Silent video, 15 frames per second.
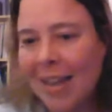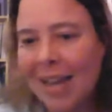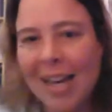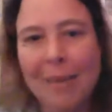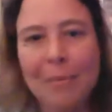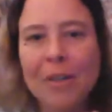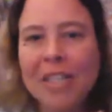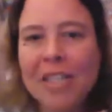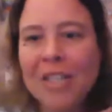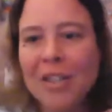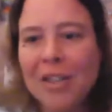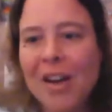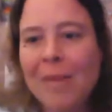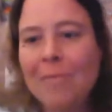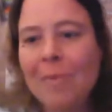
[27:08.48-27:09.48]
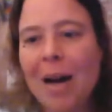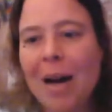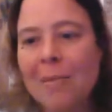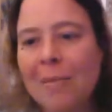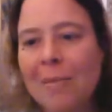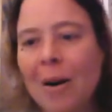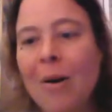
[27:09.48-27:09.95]
And I'm pretty sure
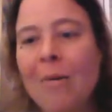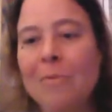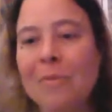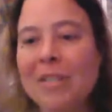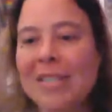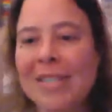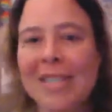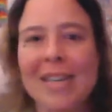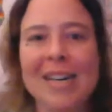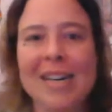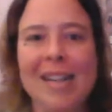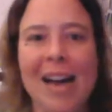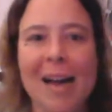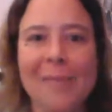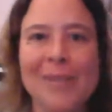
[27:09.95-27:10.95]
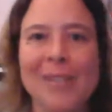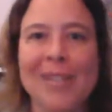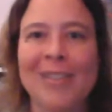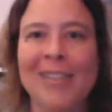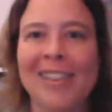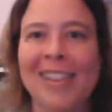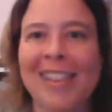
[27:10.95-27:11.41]
oh, Brazil. I
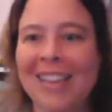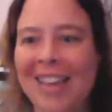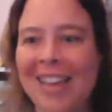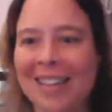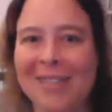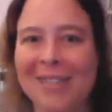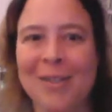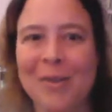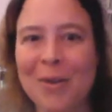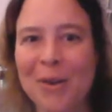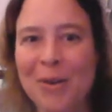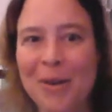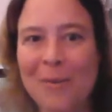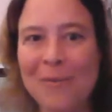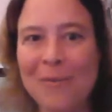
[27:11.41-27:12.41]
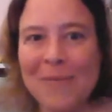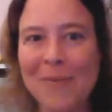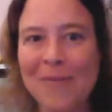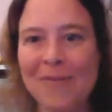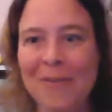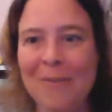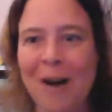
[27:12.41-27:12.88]
absolutely think that's so cool.
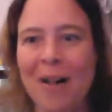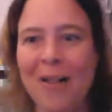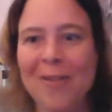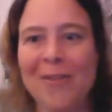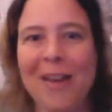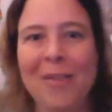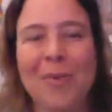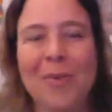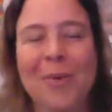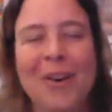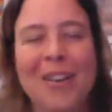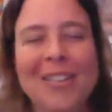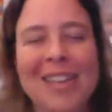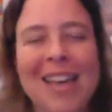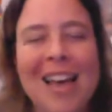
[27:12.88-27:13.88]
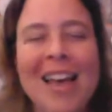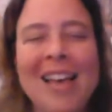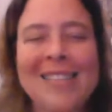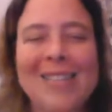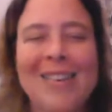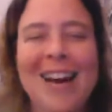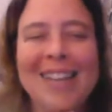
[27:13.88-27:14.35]
People from all around the world.
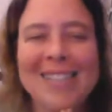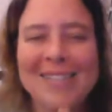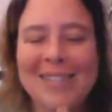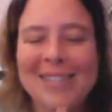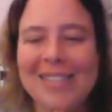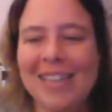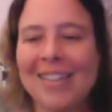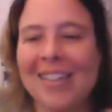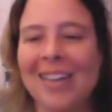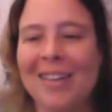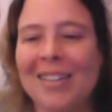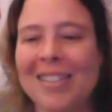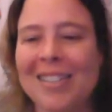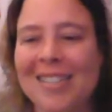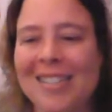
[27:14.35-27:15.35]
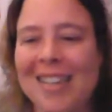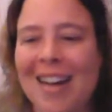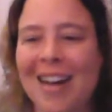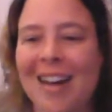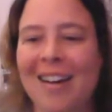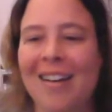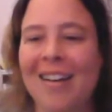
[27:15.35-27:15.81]
So as you send out your
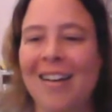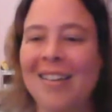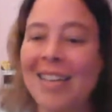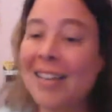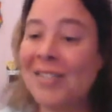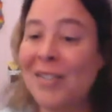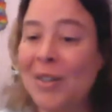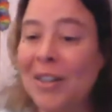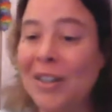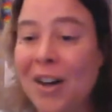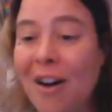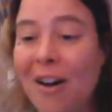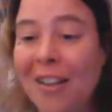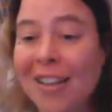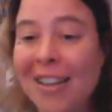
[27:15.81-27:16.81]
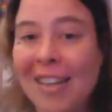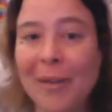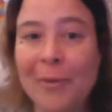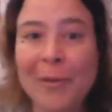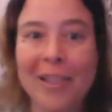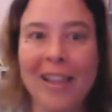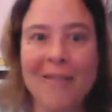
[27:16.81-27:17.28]
desire, yes, you can call in. I
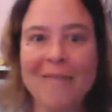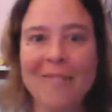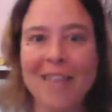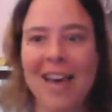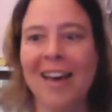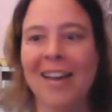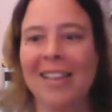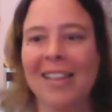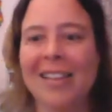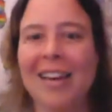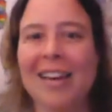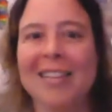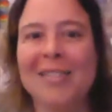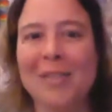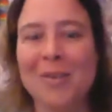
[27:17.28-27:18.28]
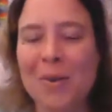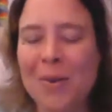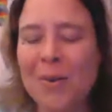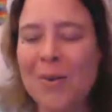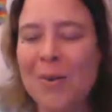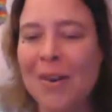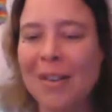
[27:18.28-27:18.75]
would love that. I think that is so
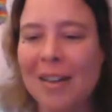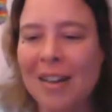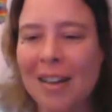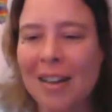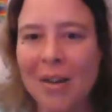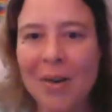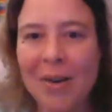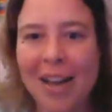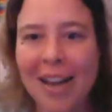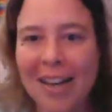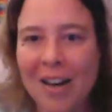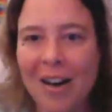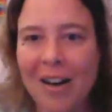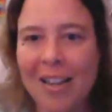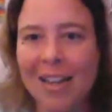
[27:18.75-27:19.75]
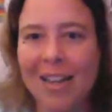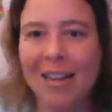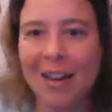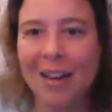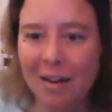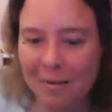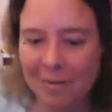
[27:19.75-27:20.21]
cool. Go ahead and call
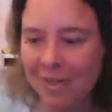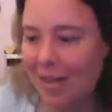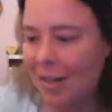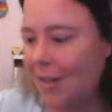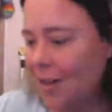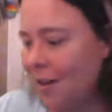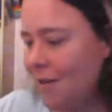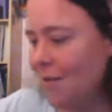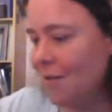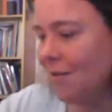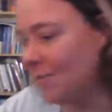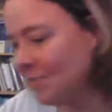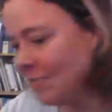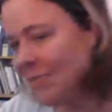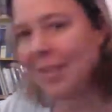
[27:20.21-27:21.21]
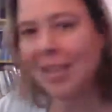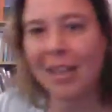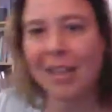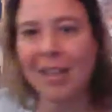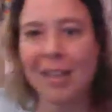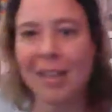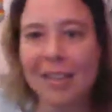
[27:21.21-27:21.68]
in. Oh, there you go. I'm
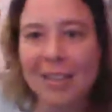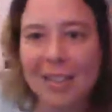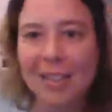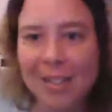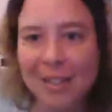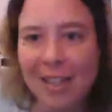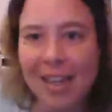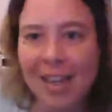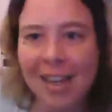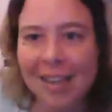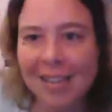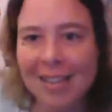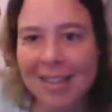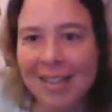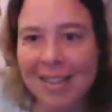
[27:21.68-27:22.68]
gonna just do this.